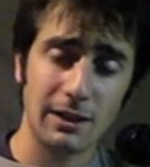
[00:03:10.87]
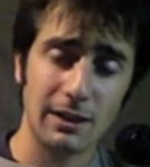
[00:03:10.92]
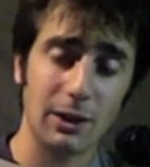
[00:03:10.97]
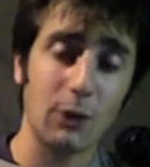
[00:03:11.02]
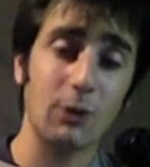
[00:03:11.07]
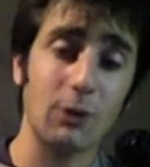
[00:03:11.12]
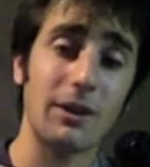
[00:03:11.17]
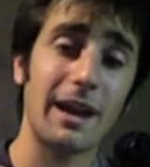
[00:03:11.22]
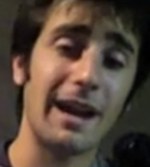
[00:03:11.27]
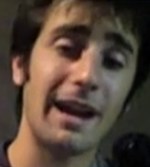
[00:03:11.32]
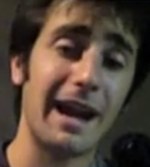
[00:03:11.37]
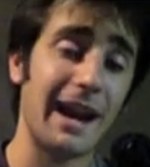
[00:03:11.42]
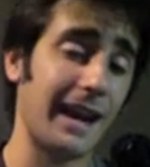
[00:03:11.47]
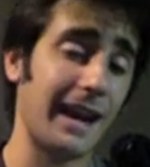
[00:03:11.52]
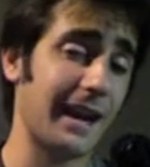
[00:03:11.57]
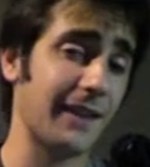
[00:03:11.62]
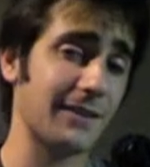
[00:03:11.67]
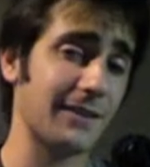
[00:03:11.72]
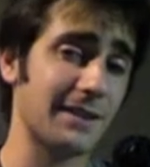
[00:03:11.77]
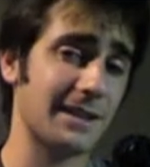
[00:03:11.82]
Lower that a
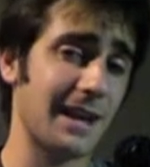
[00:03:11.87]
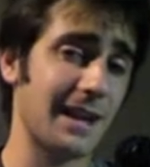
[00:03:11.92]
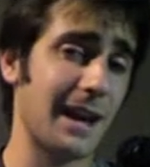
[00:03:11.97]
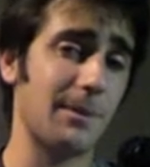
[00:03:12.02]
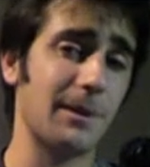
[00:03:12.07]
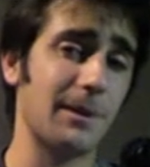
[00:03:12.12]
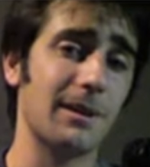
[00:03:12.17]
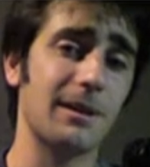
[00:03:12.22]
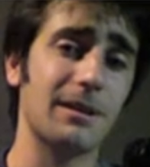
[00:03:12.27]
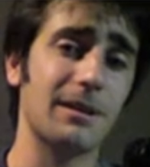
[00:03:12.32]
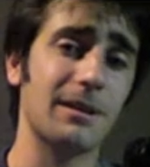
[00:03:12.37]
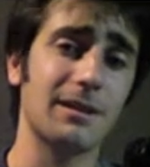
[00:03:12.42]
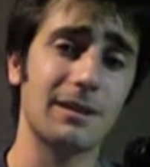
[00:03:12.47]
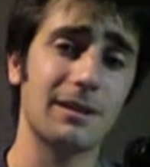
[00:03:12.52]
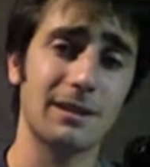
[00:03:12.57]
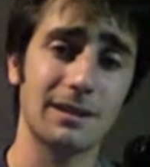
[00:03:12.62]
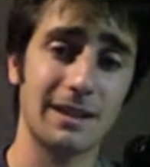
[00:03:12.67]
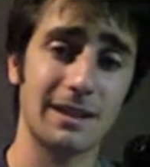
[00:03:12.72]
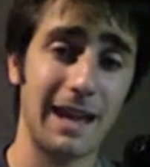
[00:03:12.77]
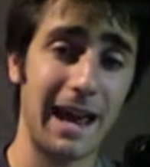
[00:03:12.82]
half step
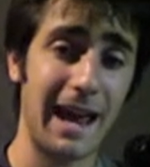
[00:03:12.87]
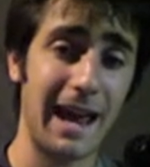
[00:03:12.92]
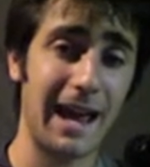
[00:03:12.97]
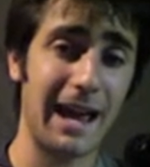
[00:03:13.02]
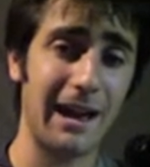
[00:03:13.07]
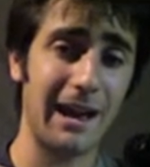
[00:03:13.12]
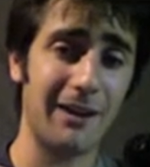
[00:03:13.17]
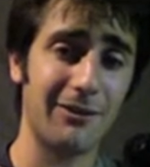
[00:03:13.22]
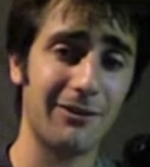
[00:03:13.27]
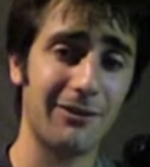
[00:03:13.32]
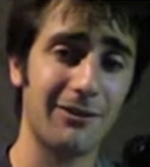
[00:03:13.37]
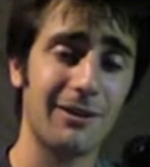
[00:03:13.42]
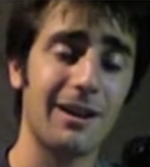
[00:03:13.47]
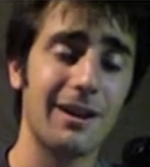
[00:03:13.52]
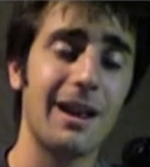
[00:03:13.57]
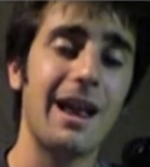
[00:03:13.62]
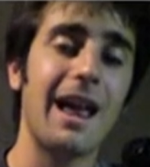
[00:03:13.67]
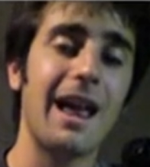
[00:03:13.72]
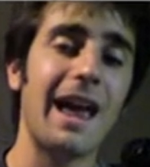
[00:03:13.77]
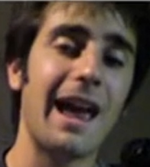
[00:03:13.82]
to F,
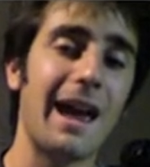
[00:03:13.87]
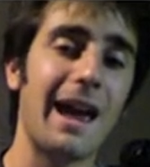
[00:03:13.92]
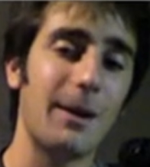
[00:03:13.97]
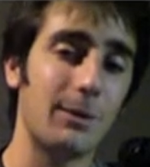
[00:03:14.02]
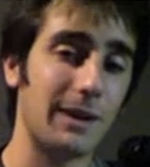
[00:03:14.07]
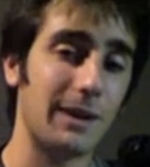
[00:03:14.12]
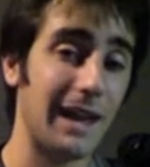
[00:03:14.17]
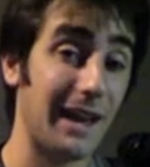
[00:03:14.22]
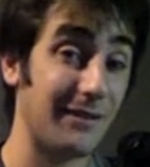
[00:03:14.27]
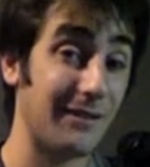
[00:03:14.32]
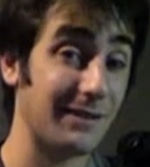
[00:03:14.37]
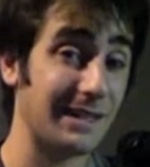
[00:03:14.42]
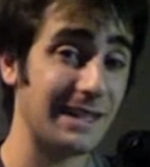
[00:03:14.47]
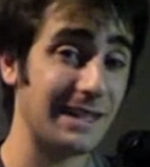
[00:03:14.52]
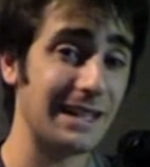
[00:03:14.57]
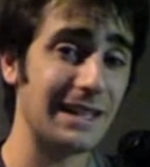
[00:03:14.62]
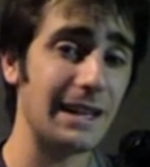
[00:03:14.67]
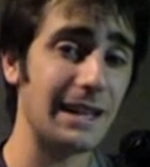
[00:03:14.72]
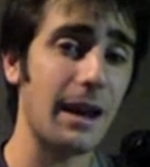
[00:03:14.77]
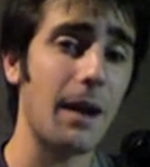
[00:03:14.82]
and we have
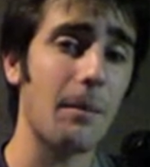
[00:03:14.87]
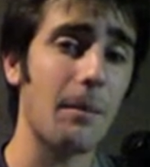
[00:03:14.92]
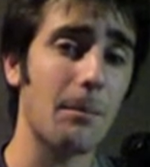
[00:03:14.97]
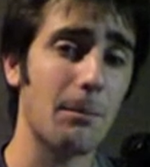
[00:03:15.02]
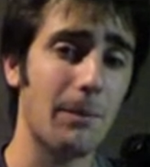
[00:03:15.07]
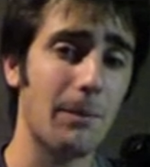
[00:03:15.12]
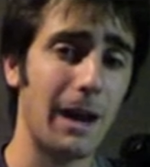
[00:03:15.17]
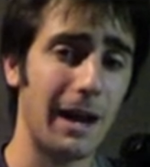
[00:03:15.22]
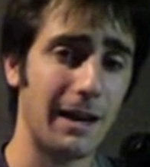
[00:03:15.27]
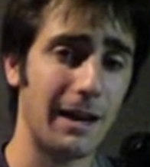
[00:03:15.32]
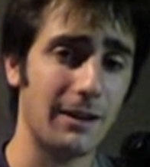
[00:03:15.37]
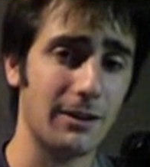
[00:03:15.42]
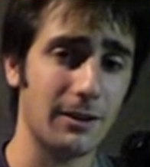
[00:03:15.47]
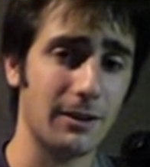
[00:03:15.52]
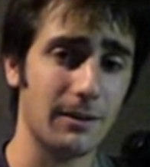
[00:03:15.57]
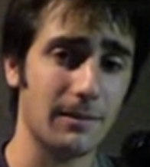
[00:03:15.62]
D minor.